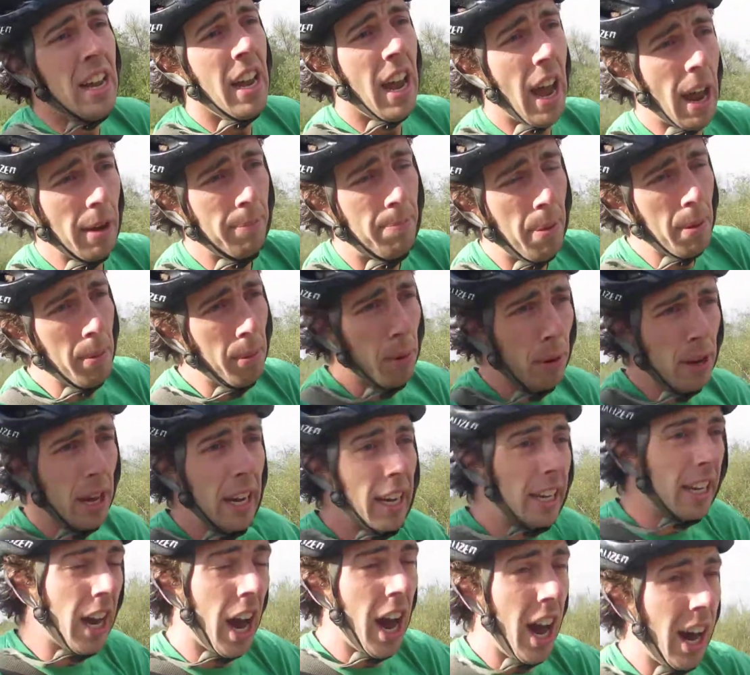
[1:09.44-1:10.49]
and people can
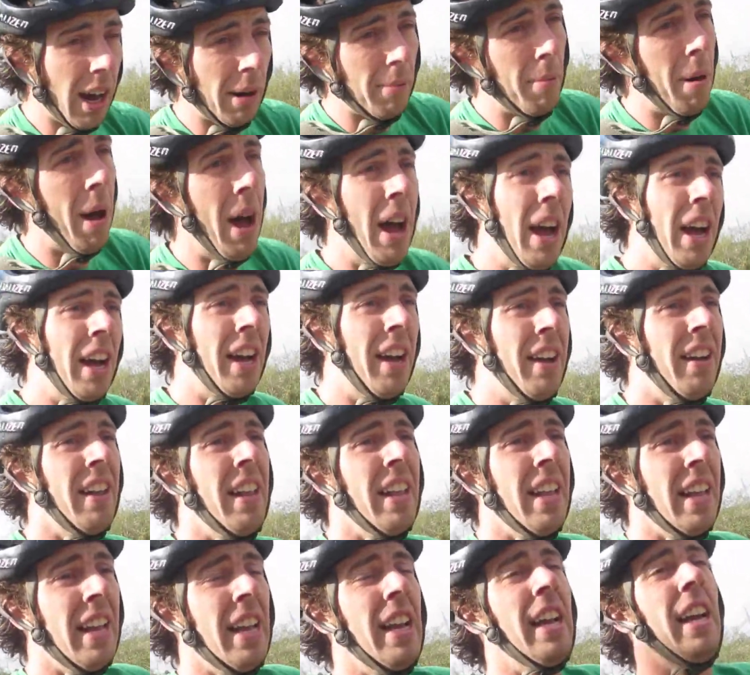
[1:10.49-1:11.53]
come
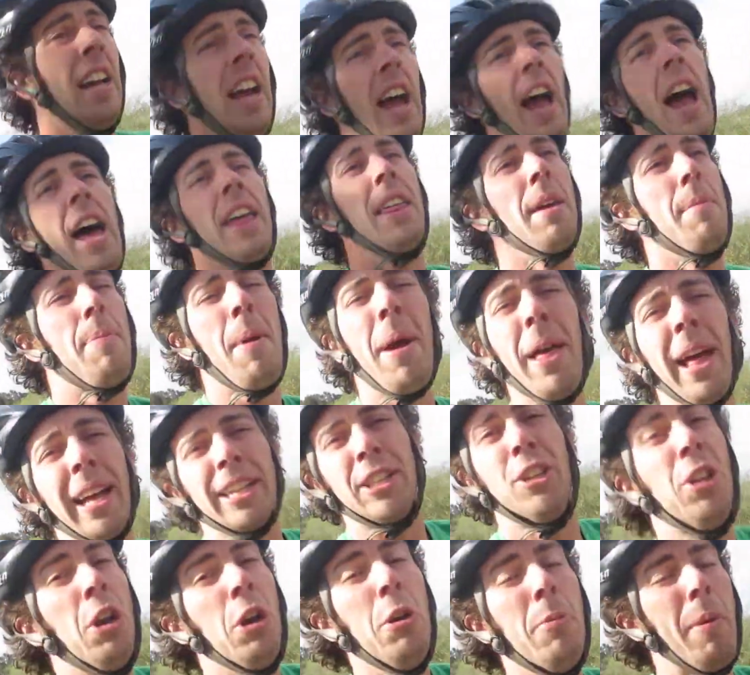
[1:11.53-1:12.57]
and they pay like
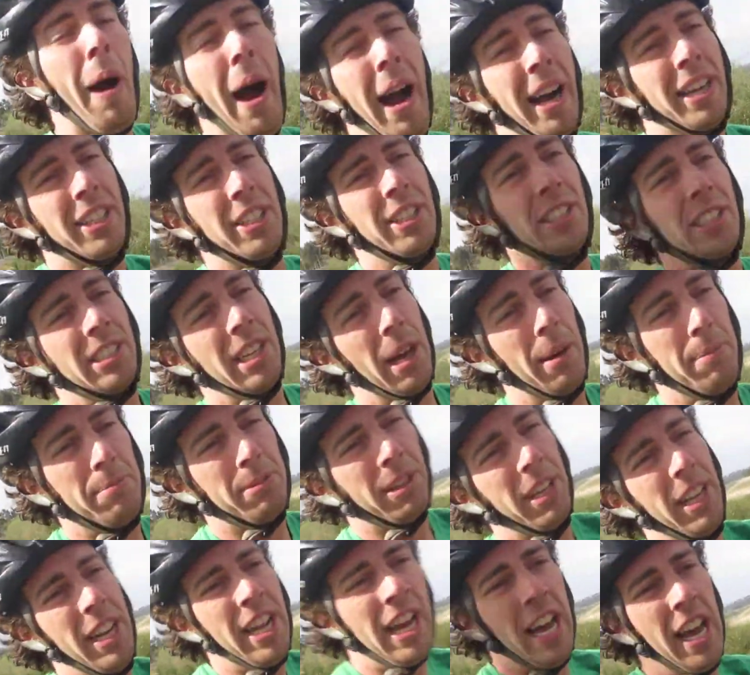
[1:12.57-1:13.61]
two bucks or
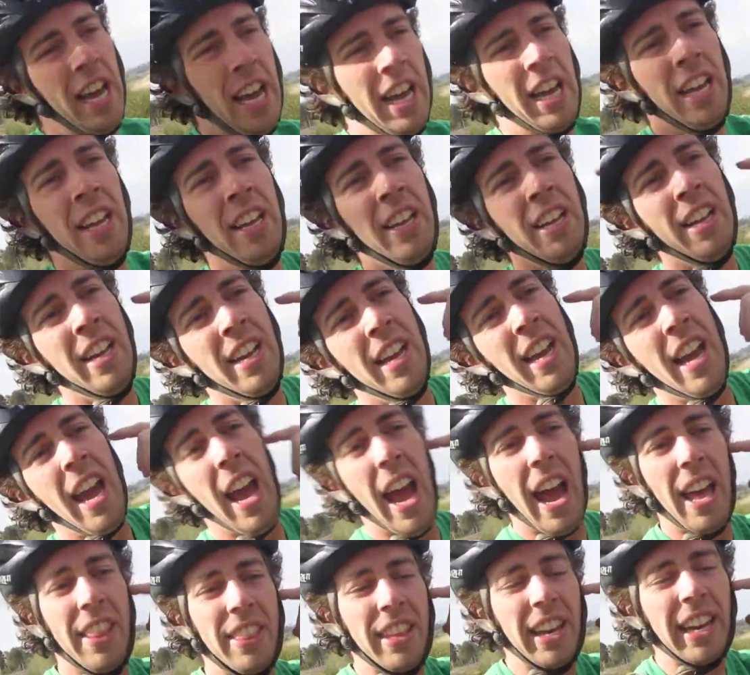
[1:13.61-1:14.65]
something
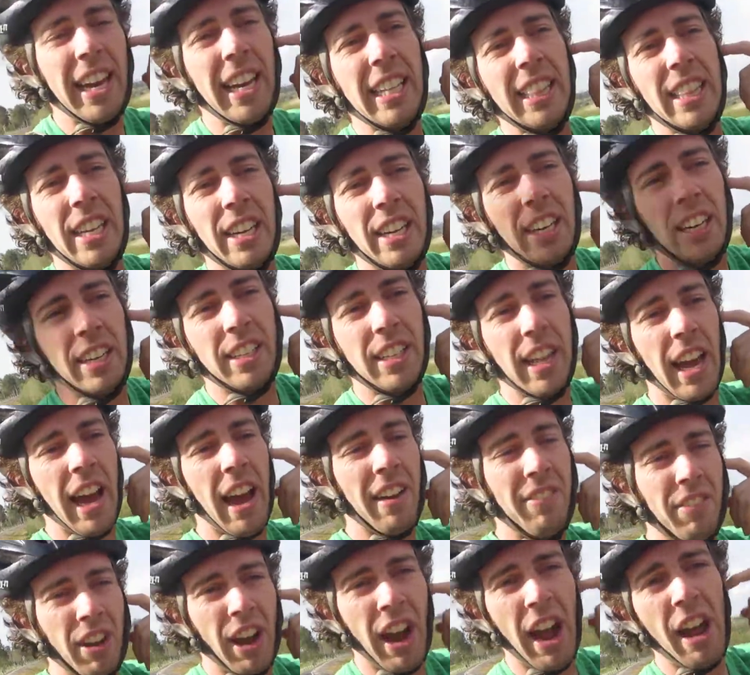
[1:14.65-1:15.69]
and they get their they
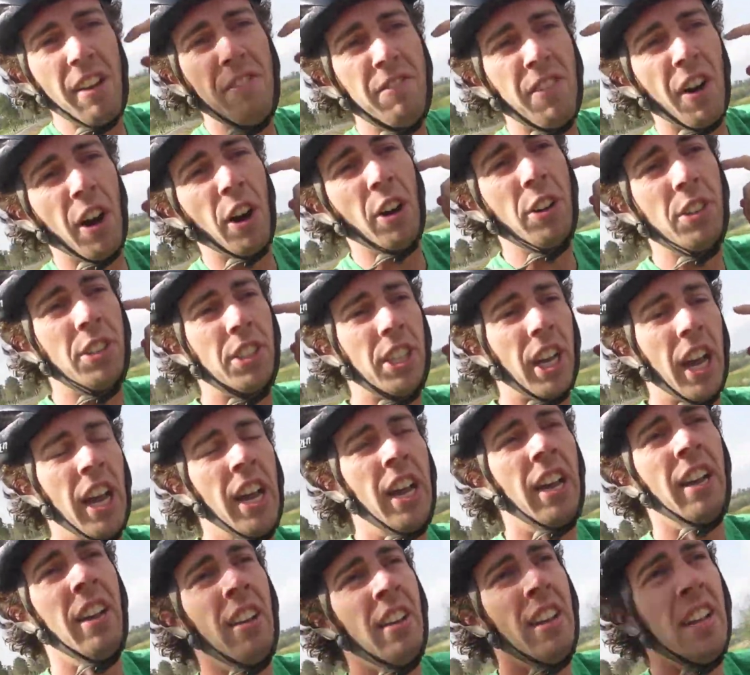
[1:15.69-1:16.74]
have their headphones
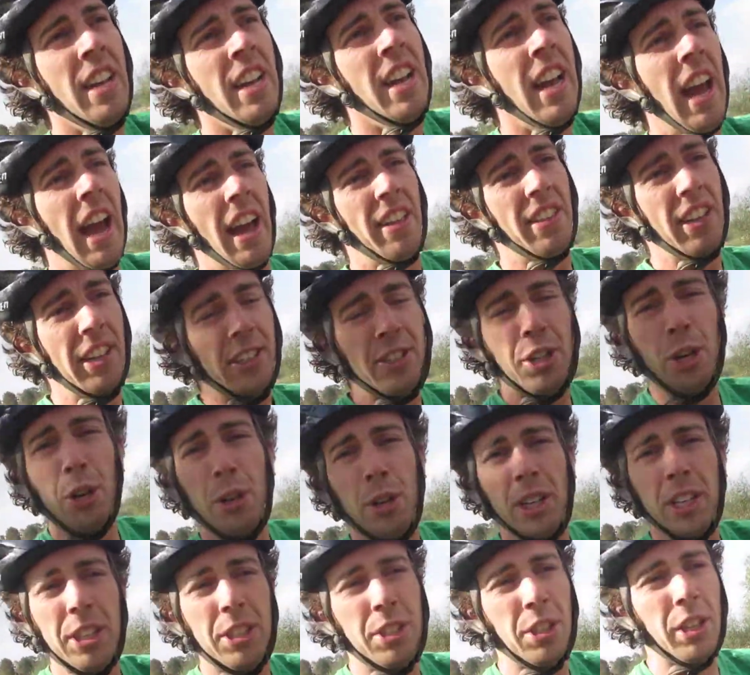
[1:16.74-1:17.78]
and they
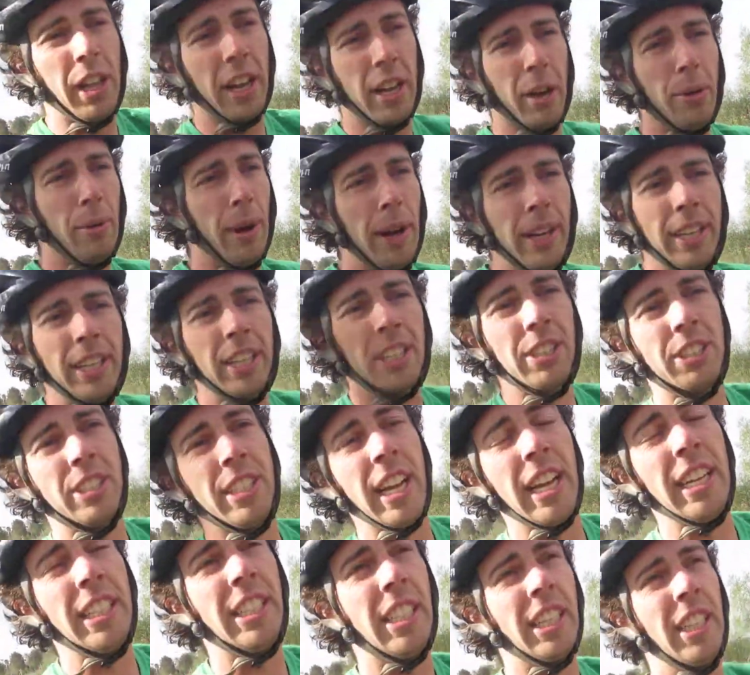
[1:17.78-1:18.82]
tune into like a radio
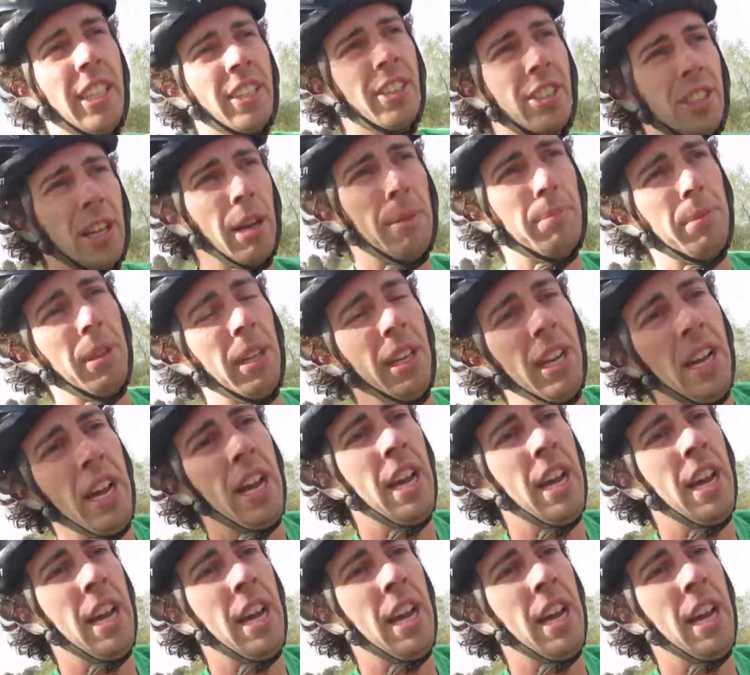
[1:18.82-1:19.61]
station or something